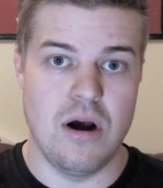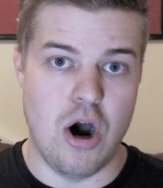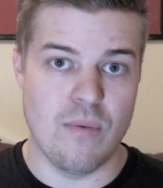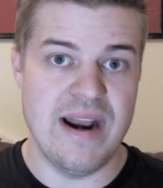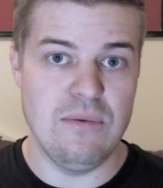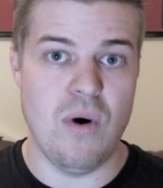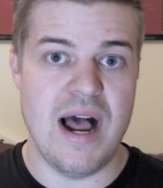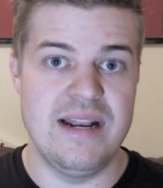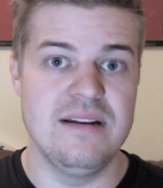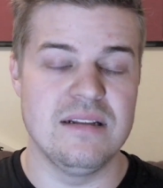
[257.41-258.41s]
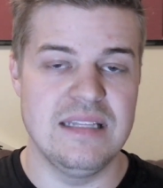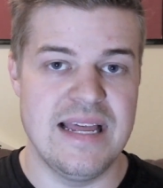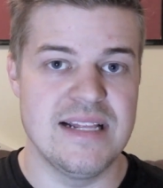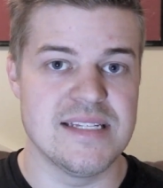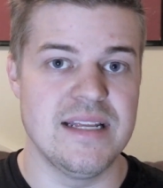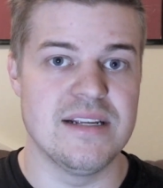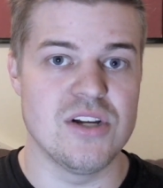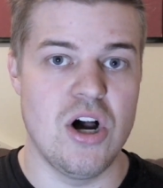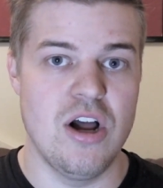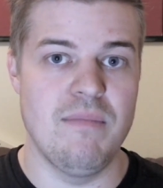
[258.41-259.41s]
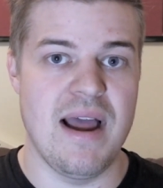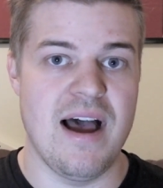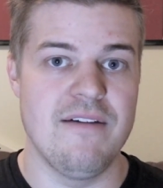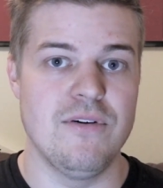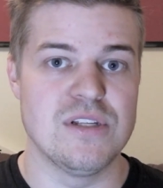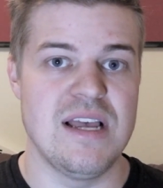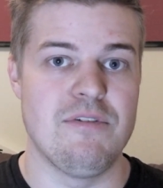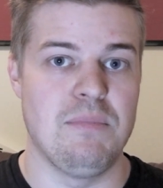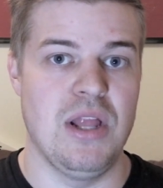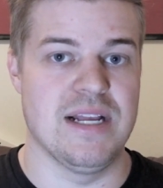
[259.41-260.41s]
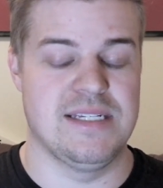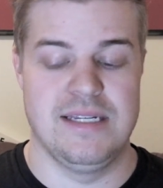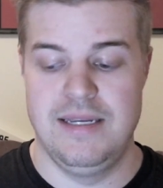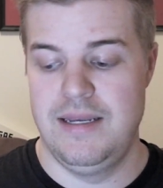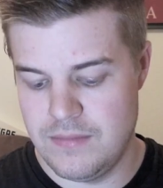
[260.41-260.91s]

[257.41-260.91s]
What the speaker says: already wide lens that is on my iPhone 7 Plus.